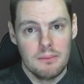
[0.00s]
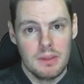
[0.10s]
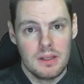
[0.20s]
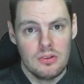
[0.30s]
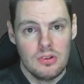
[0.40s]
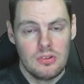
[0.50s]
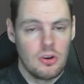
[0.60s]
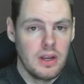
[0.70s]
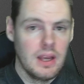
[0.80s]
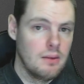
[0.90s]
because it's
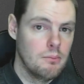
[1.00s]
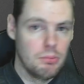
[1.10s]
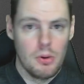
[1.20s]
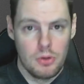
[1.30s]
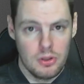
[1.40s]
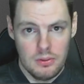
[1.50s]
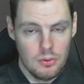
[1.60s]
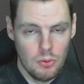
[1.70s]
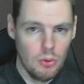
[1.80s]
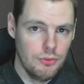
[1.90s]
gone ahead and broken
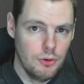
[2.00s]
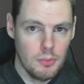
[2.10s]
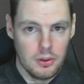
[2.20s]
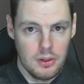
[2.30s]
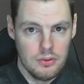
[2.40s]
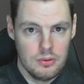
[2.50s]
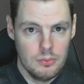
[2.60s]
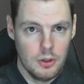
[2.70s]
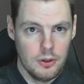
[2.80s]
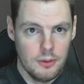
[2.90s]
all of your mod list
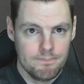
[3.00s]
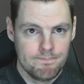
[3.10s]
and whatnot.